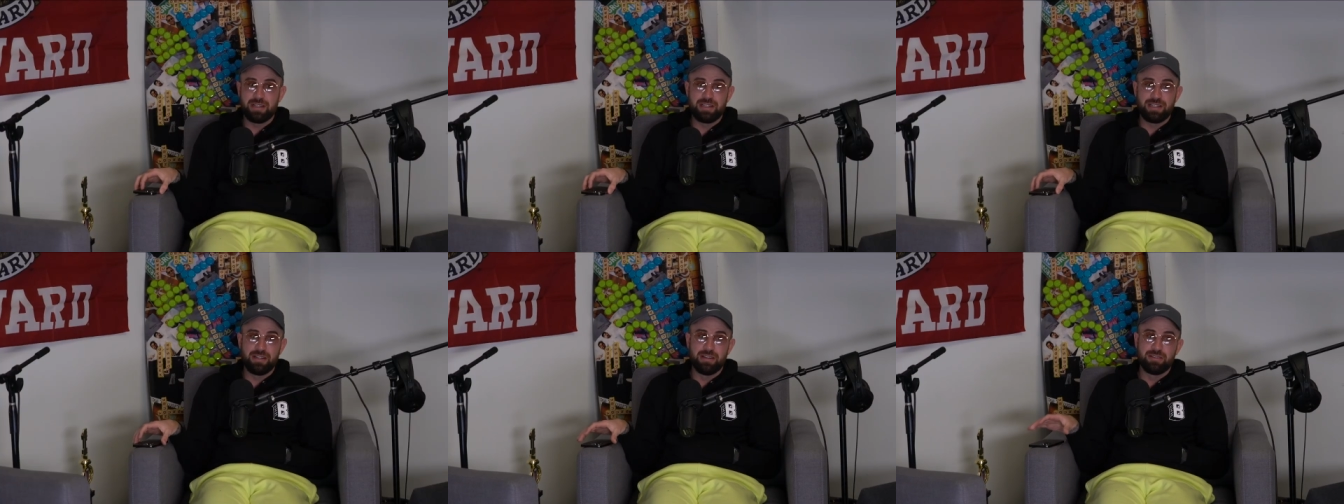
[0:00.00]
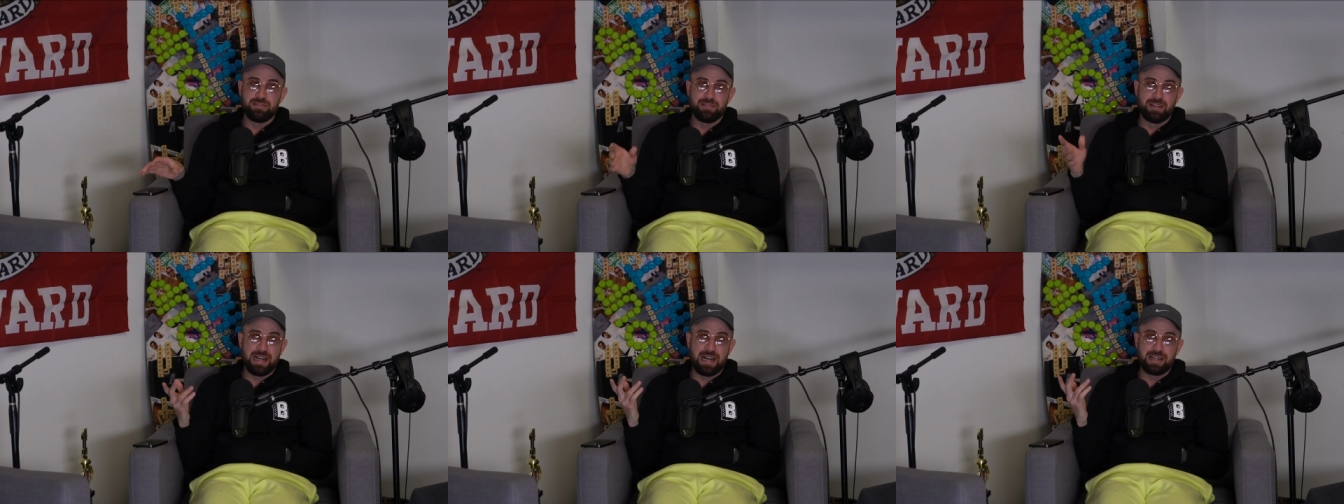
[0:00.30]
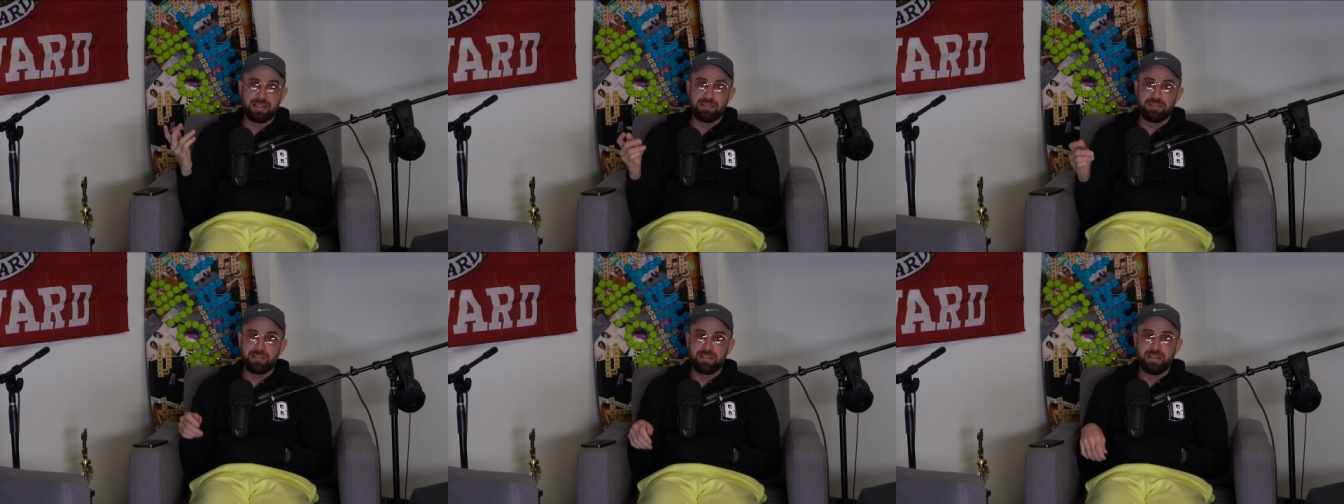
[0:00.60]
you know,
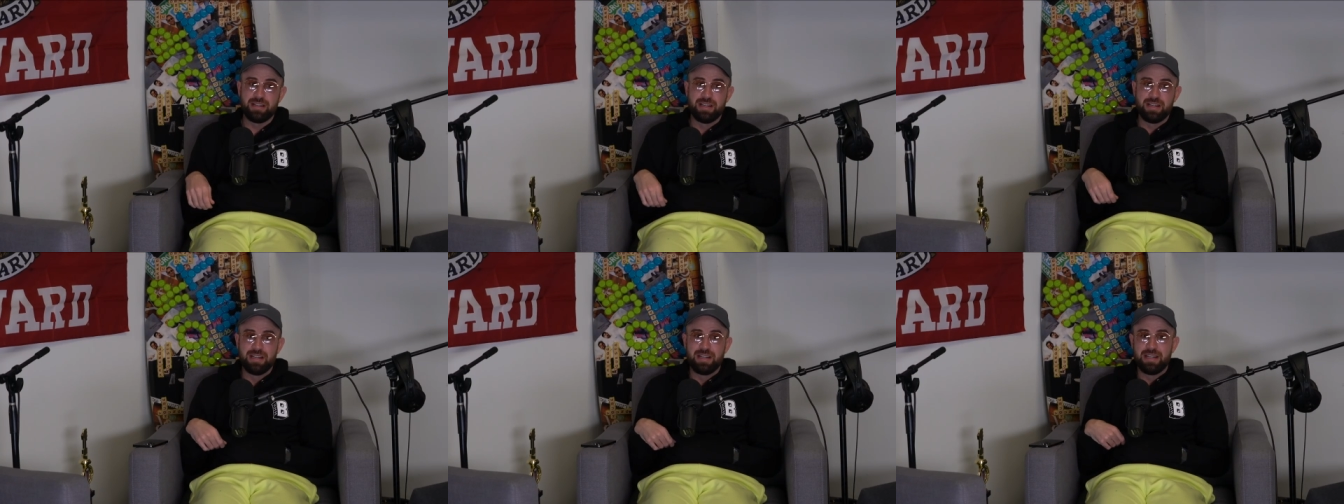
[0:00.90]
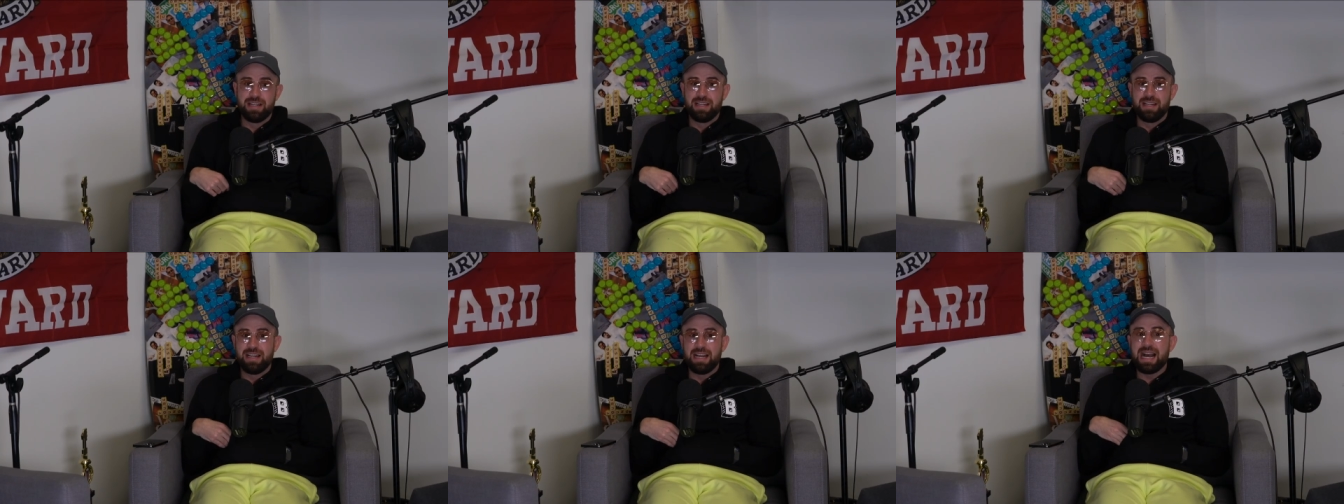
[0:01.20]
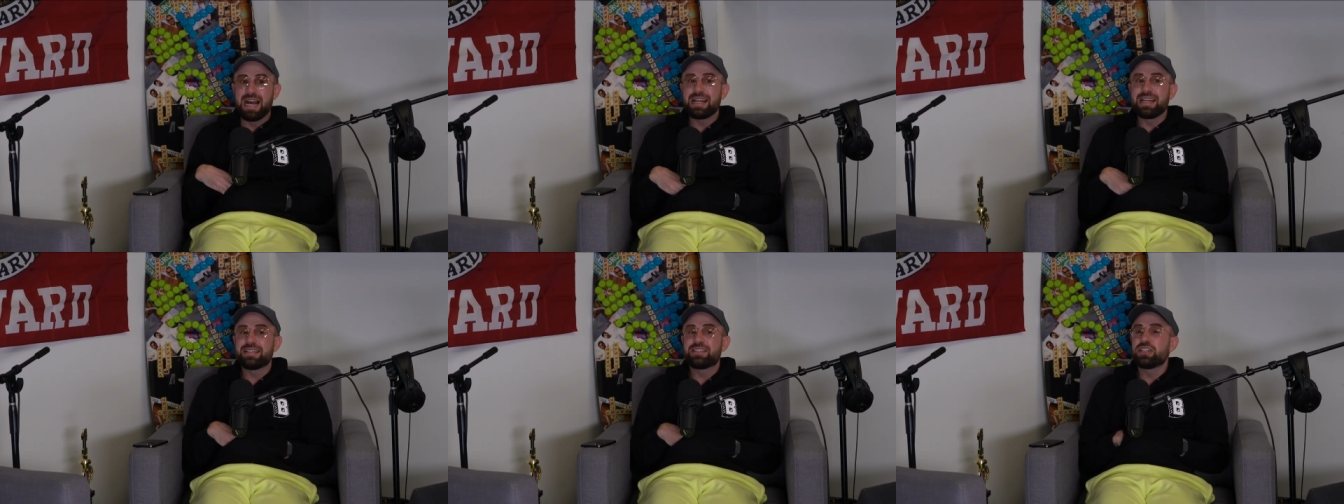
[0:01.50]
how do you?
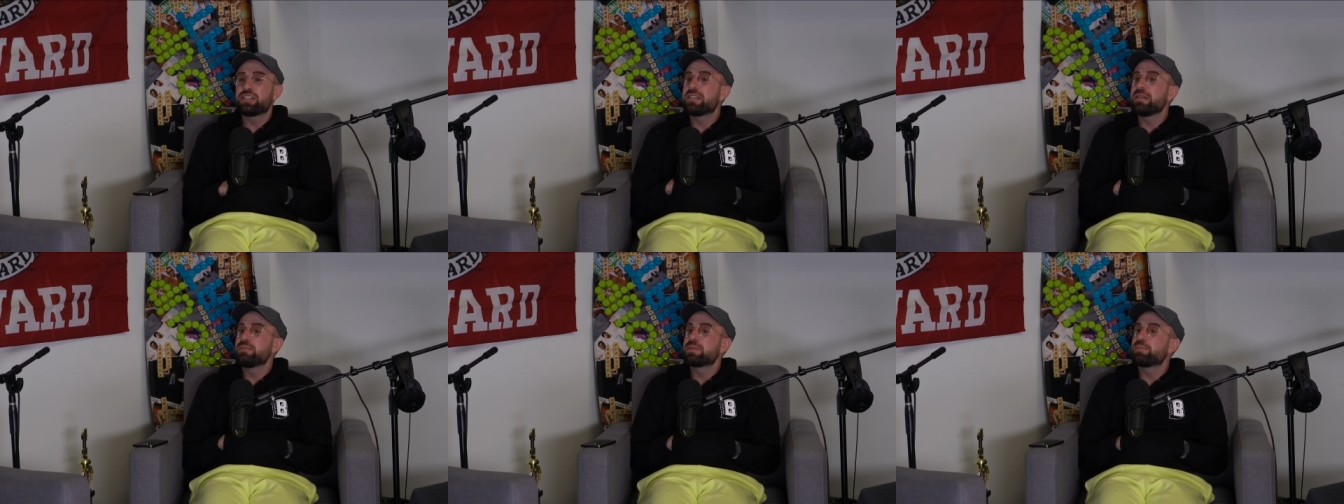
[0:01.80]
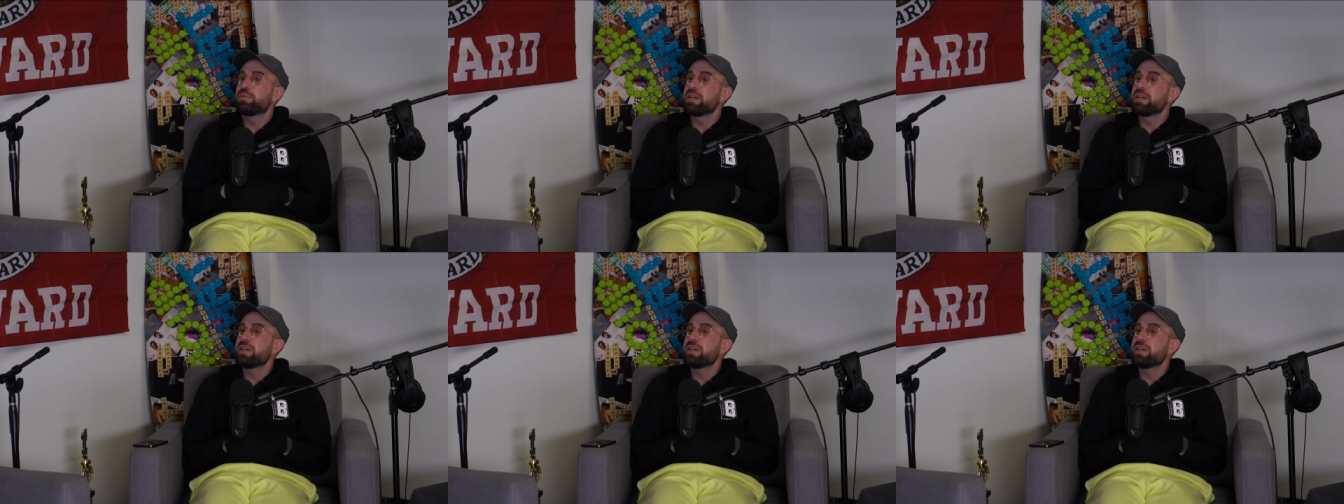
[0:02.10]
It just seems